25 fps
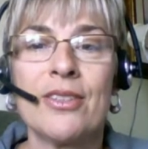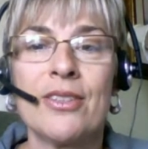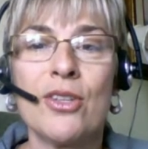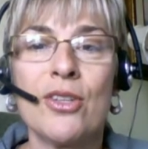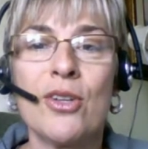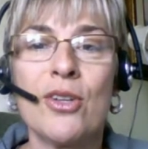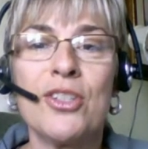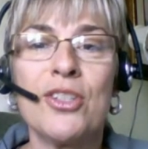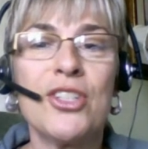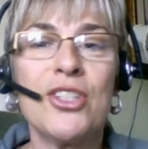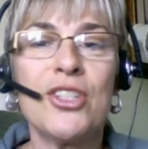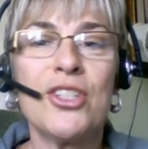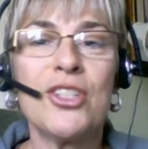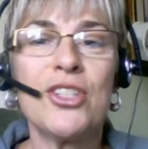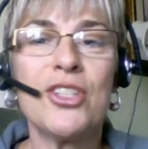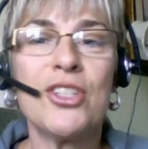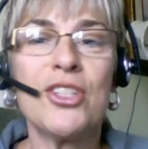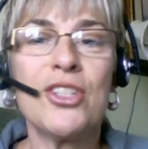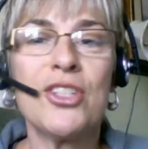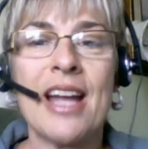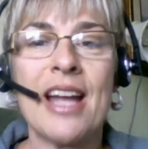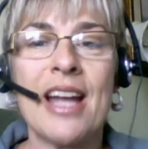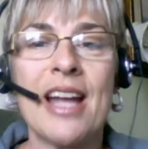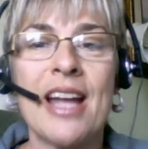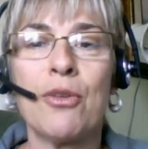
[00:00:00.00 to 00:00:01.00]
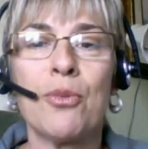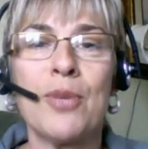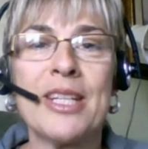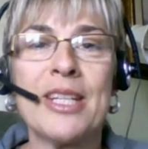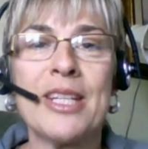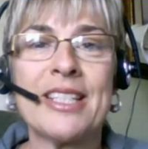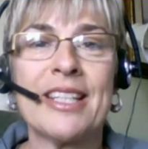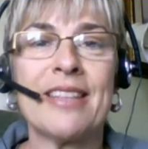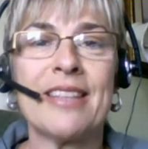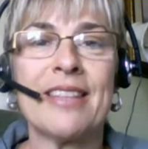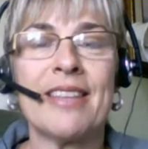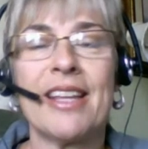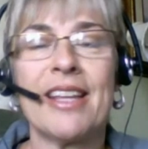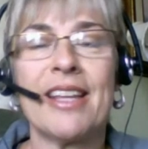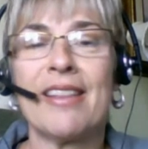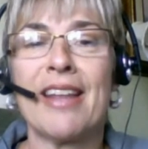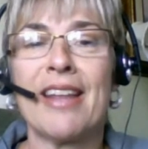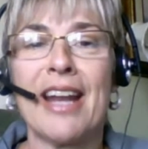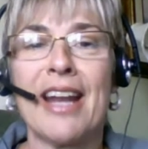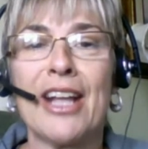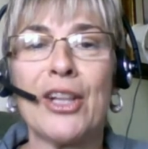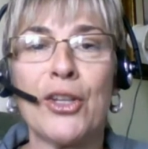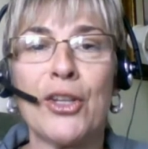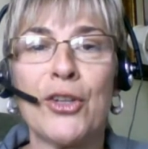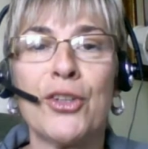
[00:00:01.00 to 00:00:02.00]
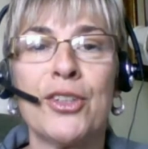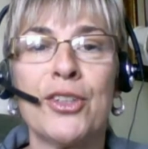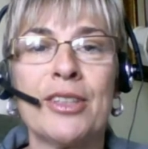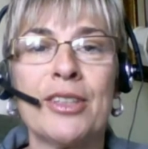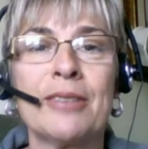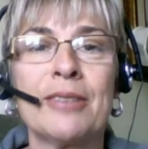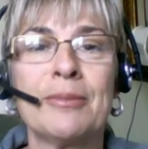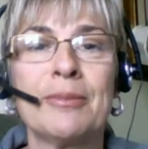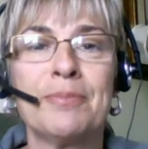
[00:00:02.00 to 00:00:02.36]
So it's just kind of a recent thing that I learned.